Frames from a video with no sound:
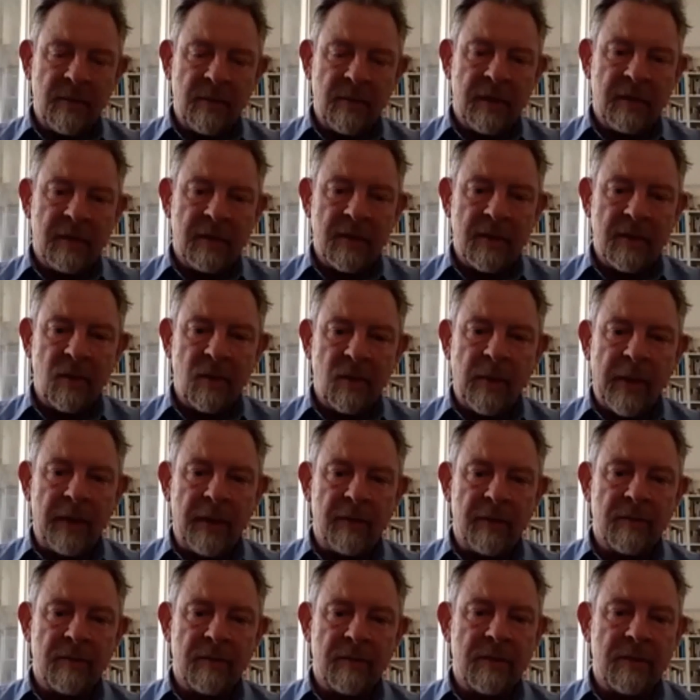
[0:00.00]
about solar
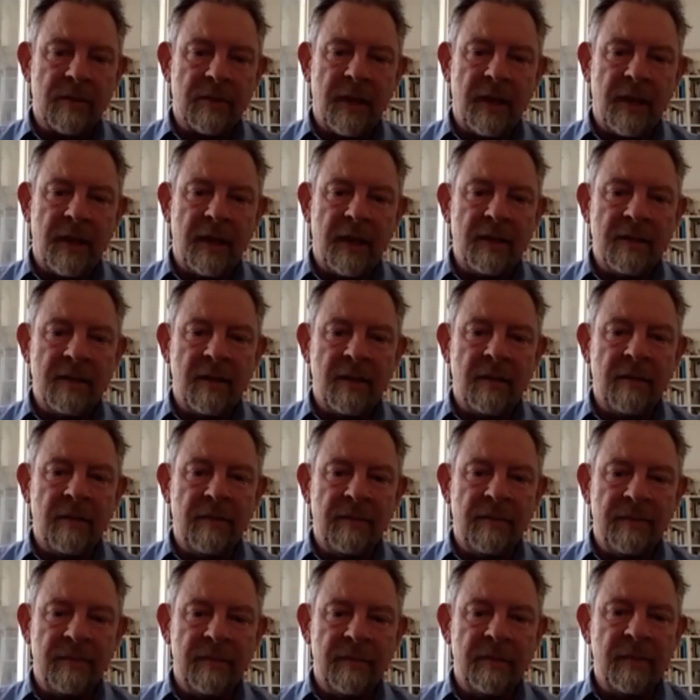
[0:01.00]
panels, and
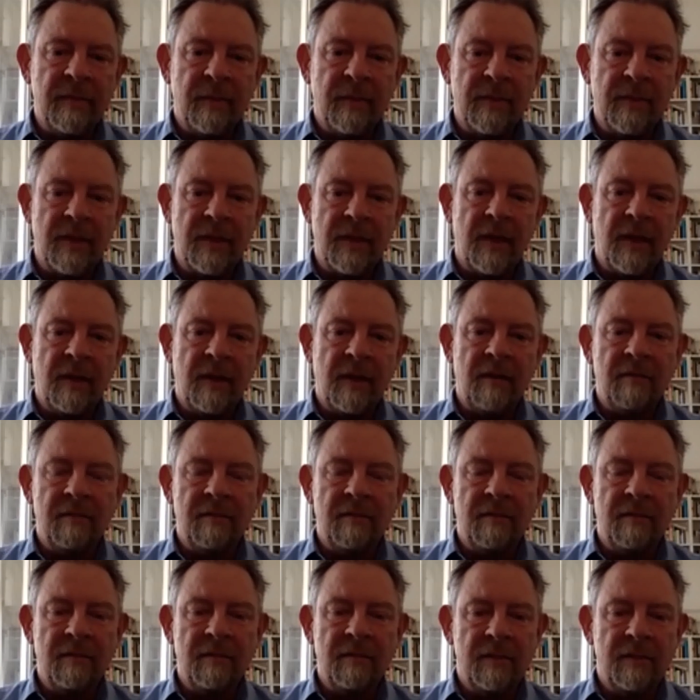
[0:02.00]
they were saying
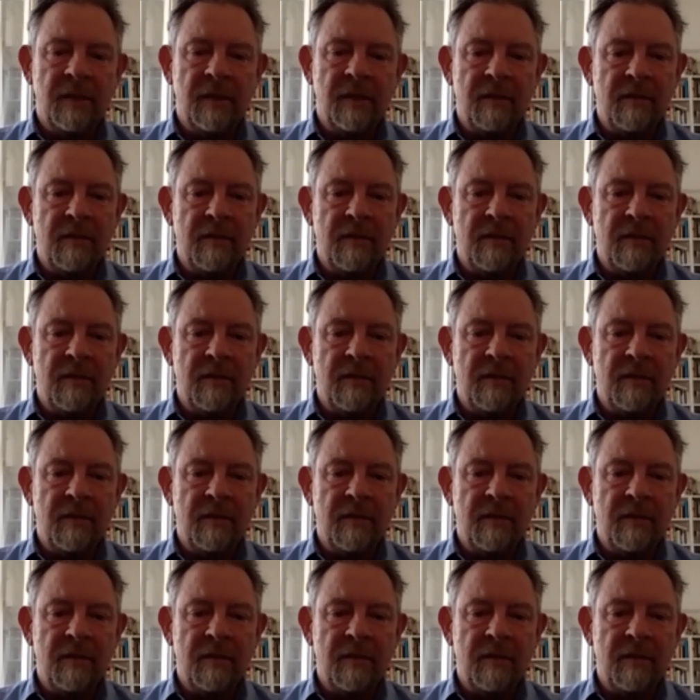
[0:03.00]
that